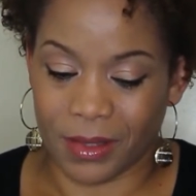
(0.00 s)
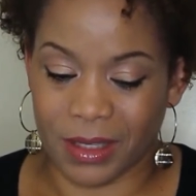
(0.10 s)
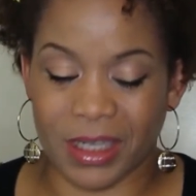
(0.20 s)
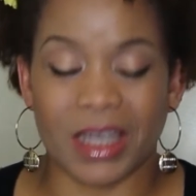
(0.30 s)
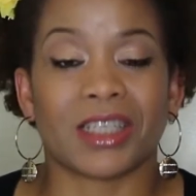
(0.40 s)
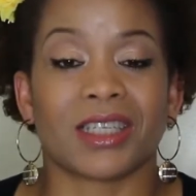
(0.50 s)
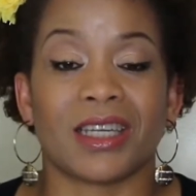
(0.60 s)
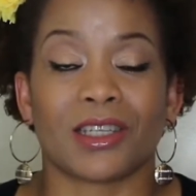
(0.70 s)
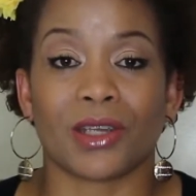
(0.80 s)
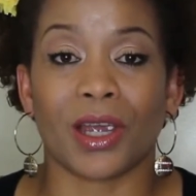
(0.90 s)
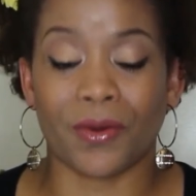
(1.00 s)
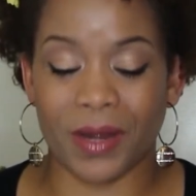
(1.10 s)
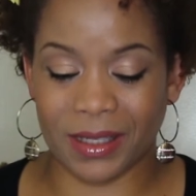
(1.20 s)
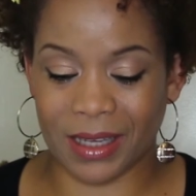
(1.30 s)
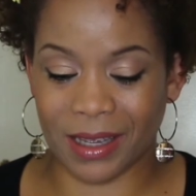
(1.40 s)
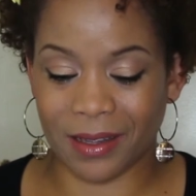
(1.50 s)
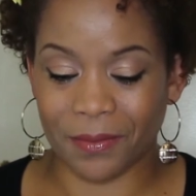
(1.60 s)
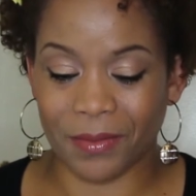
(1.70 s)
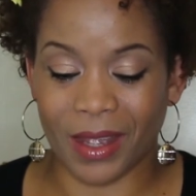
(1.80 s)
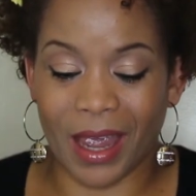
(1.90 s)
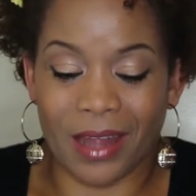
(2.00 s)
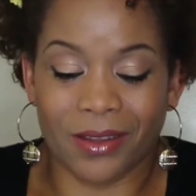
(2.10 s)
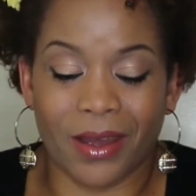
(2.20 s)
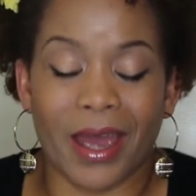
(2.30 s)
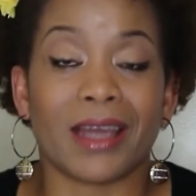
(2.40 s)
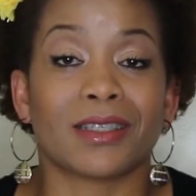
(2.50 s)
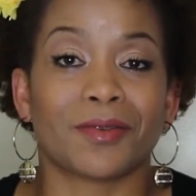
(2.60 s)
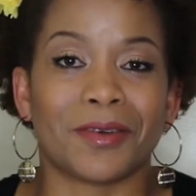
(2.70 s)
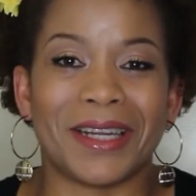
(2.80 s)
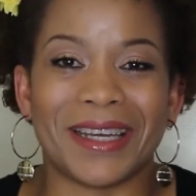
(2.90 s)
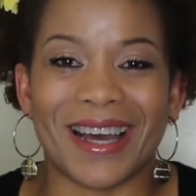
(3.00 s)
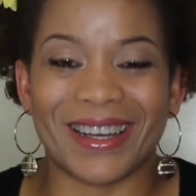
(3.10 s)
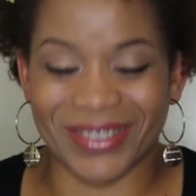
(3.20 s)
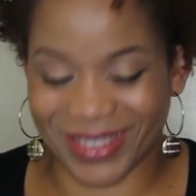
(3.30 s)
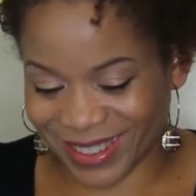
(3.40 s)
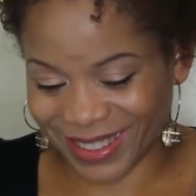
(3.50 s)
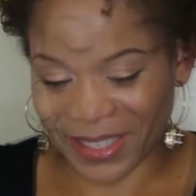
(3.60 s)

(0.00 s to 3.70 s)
DHT is increasing and the hair is falling out.